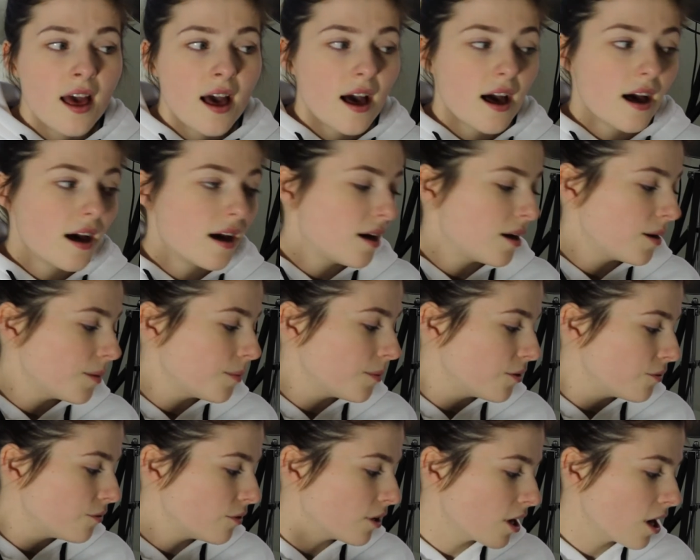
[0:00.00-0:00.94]

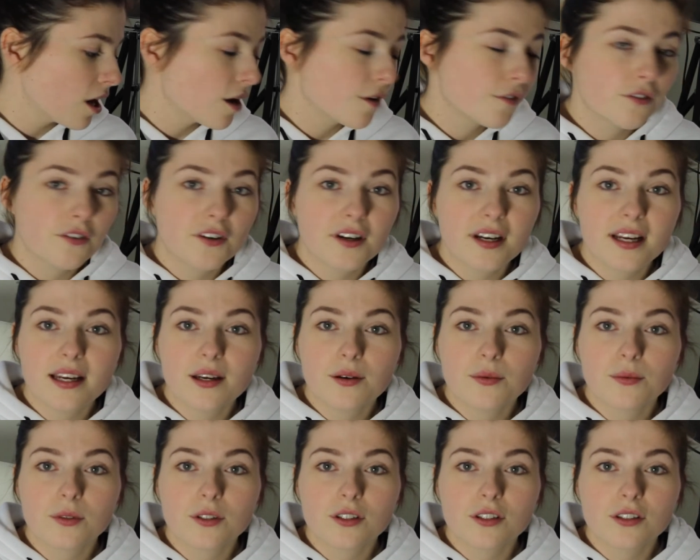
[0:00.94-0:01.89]
recovery
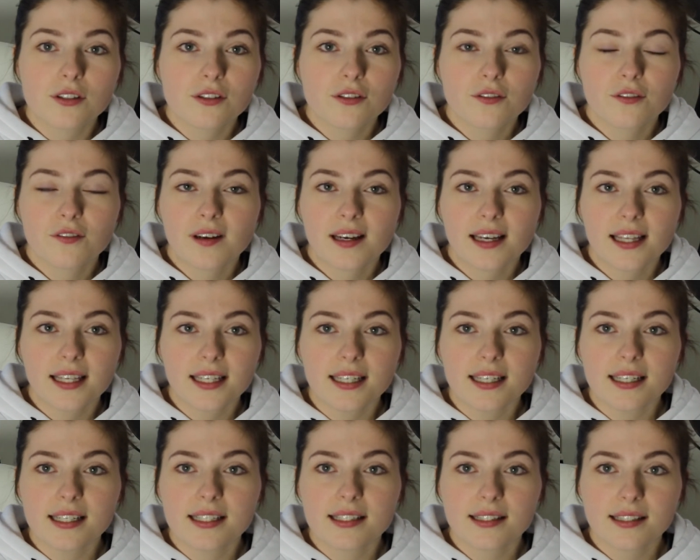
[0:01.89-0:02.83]
was fairly
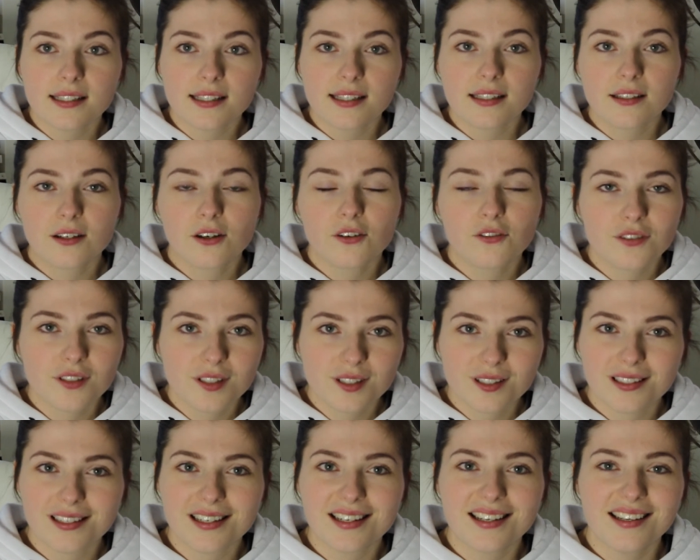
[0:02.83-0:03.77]
easy,
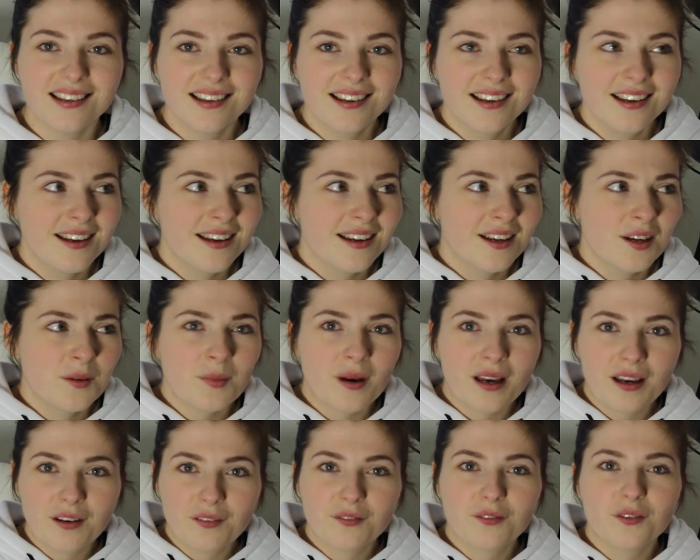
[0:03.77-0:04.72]
obviously
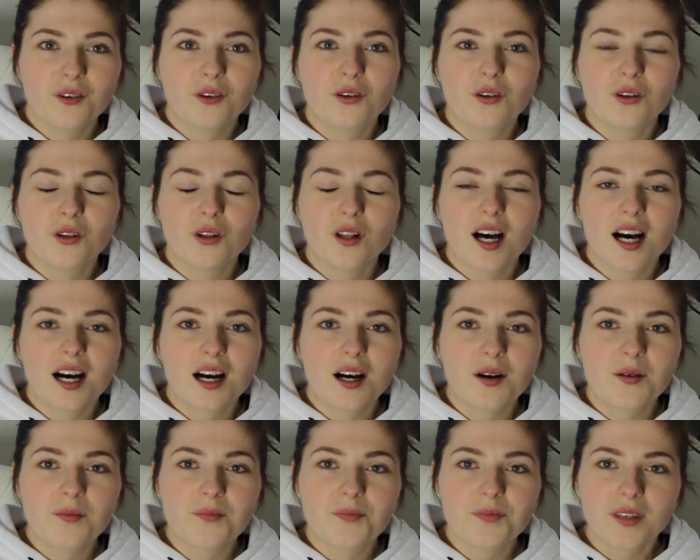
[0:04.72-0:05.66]
painful,
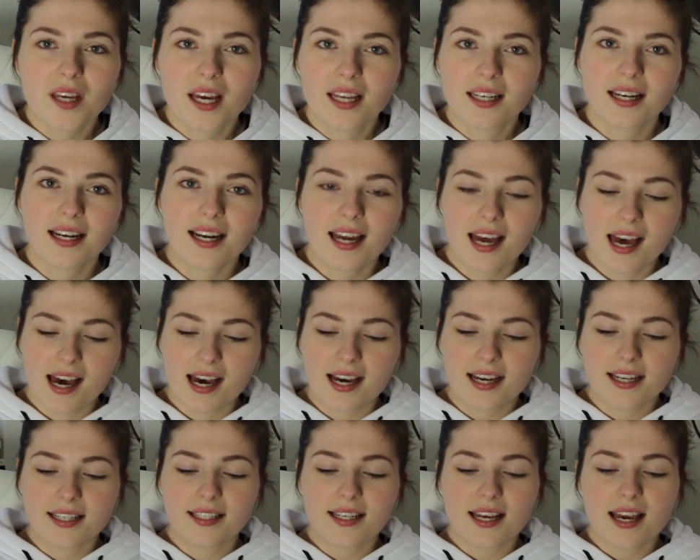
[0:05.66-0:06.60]
and I
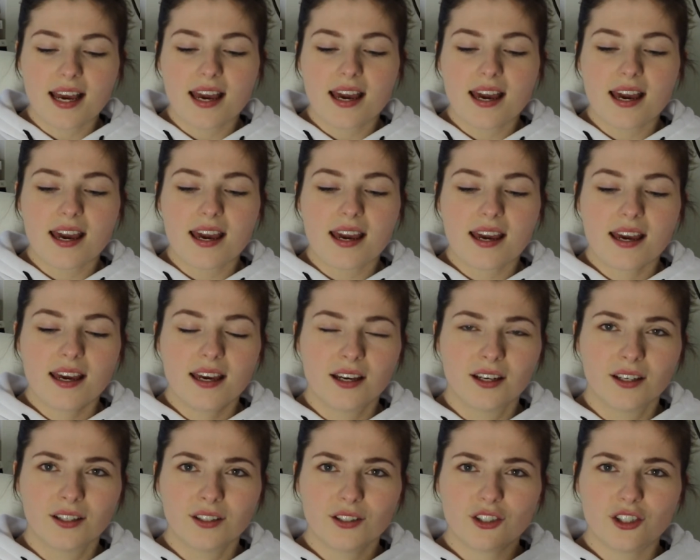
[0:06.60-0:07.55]
had a
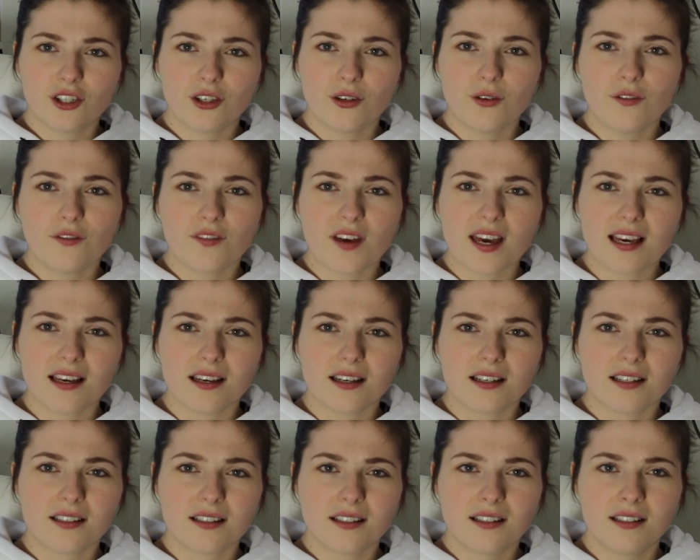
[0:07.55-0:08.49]

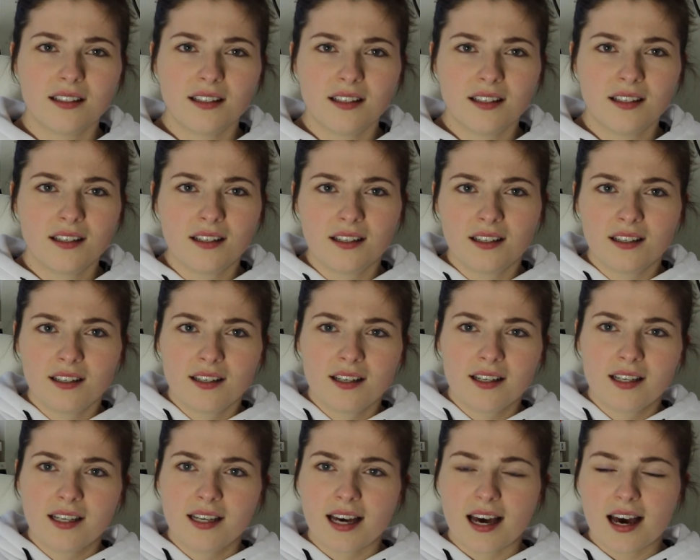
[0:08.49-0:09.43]
2-finger,
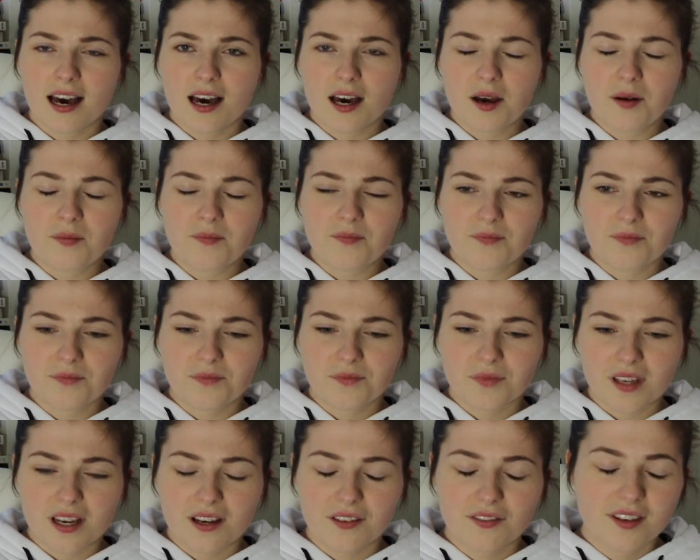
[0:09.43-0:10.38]

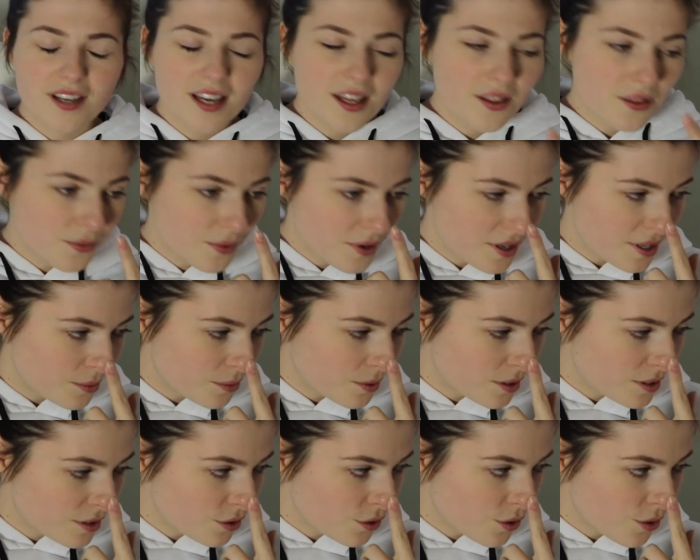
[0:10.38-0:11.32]
I forget the word,
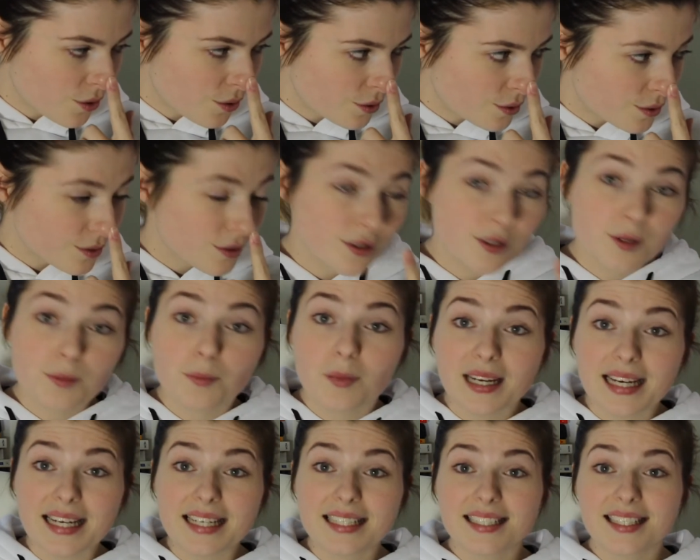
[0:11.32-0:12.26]
what is it called,
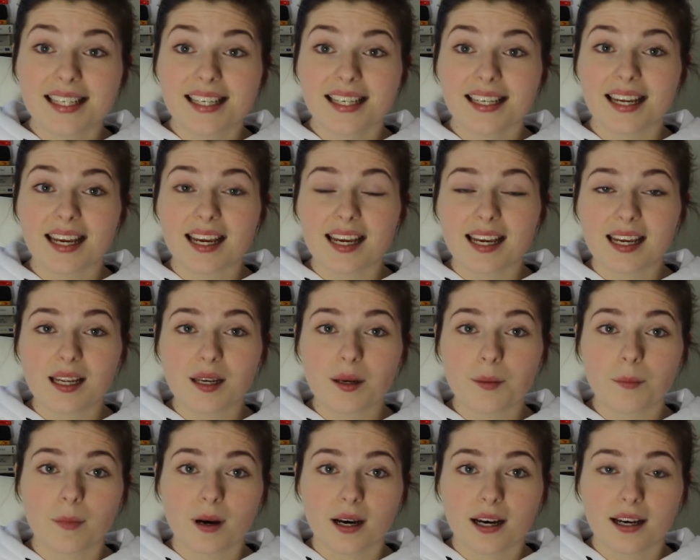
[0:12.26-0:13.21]
split in
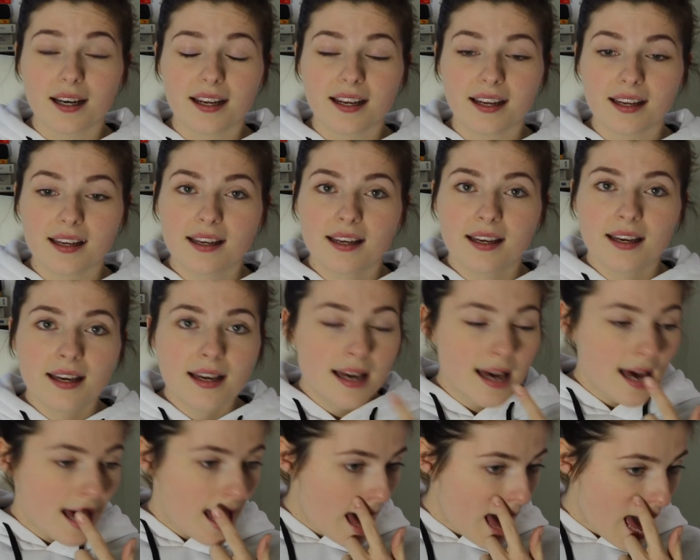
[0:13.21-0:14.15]
my
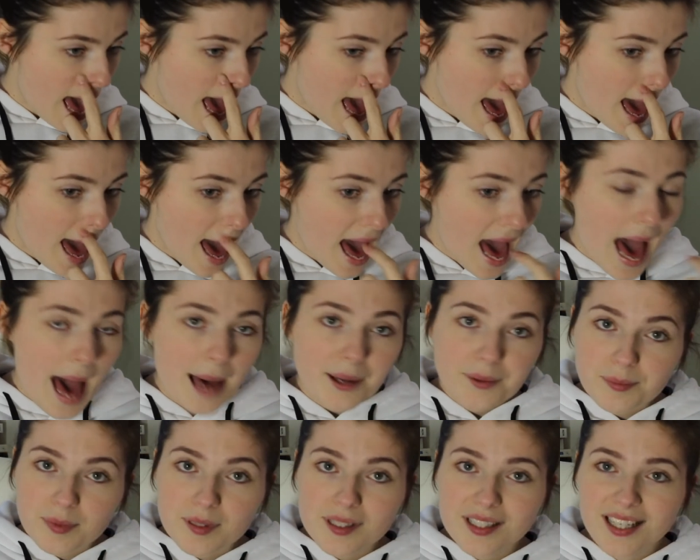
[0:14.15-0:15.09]

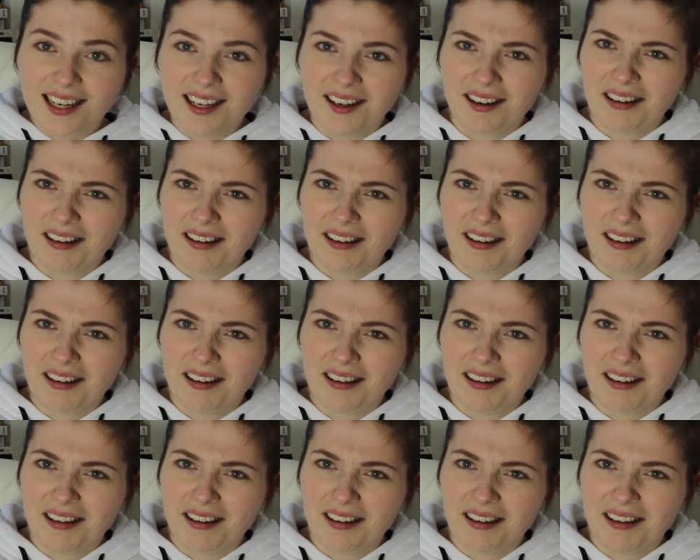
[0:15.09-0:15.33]
abs.